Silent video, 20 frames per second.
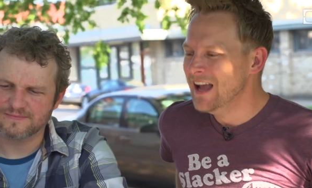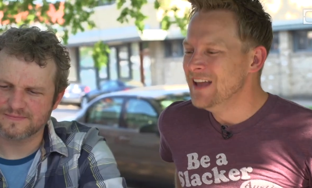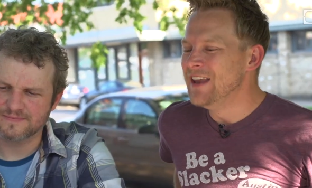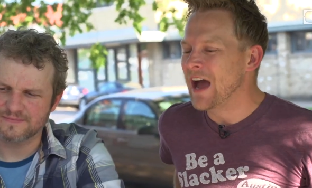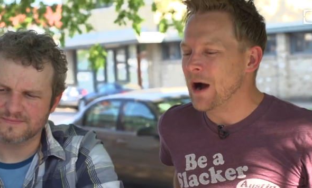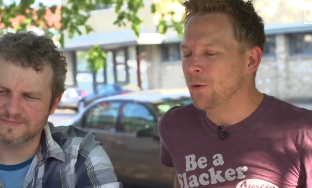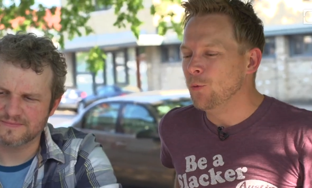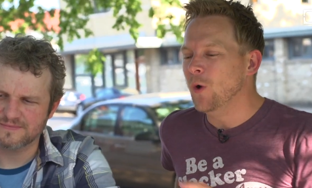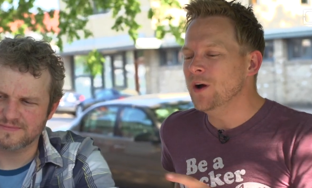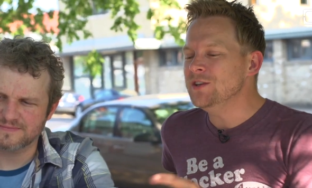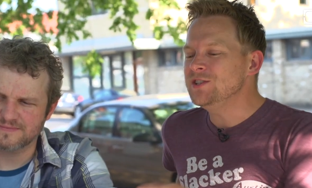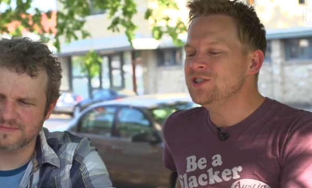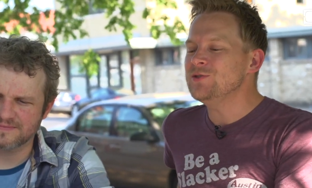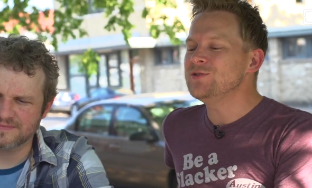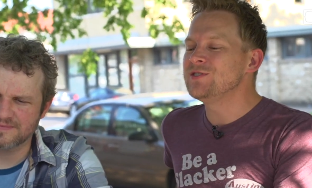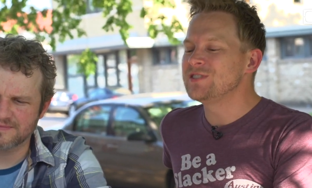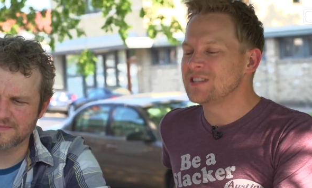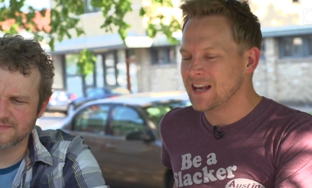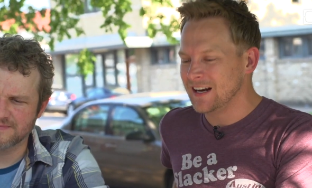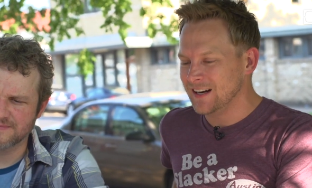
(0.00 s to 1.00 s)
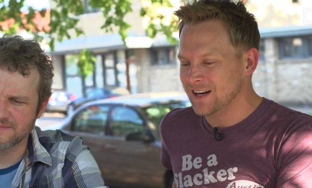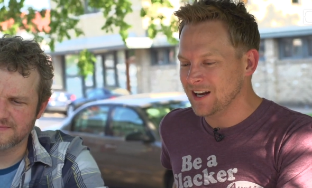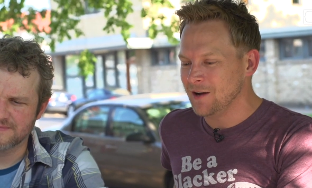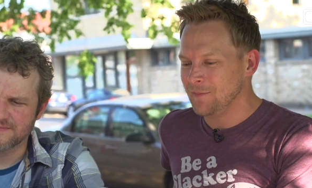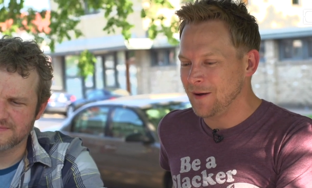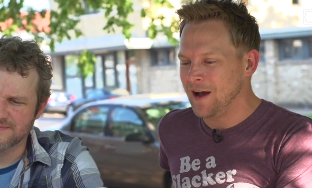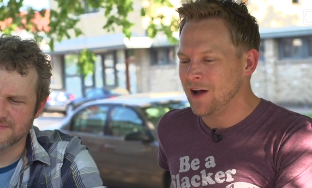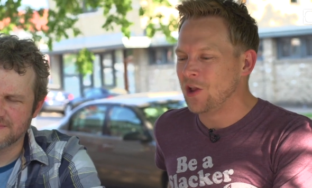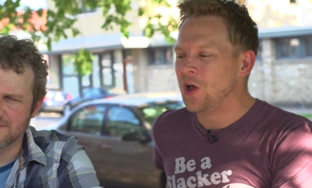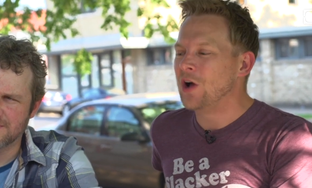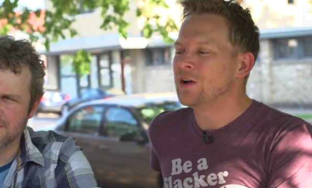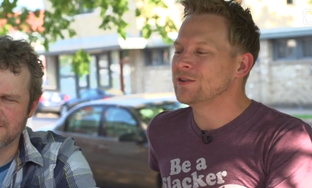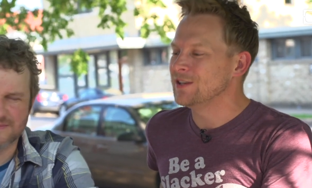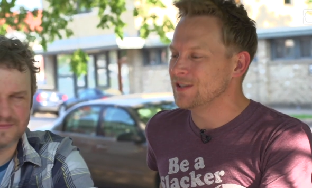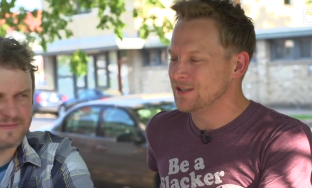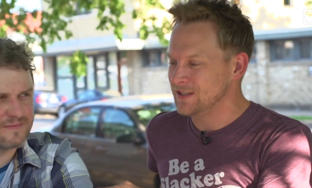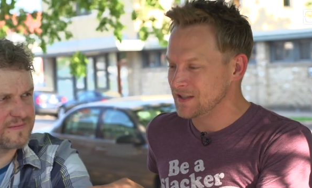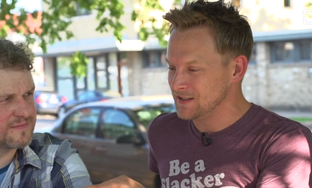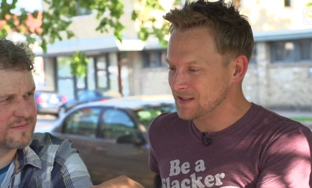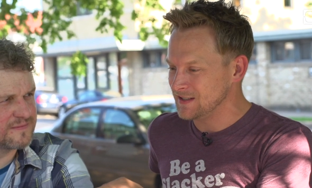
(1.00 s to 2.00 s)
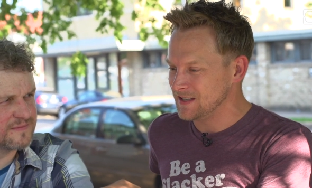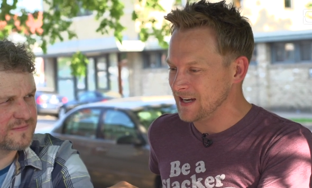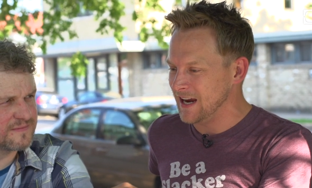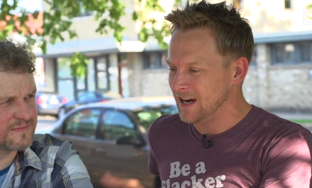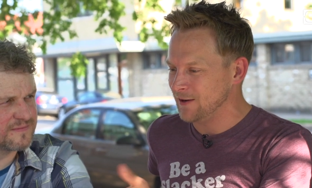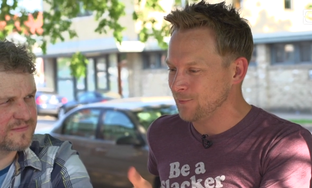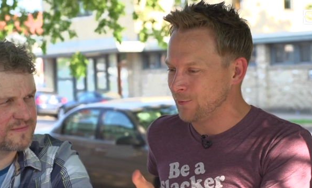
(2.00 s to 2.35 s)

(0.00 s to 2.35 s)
Speaker 1: Now, once you set it up, how long does it stay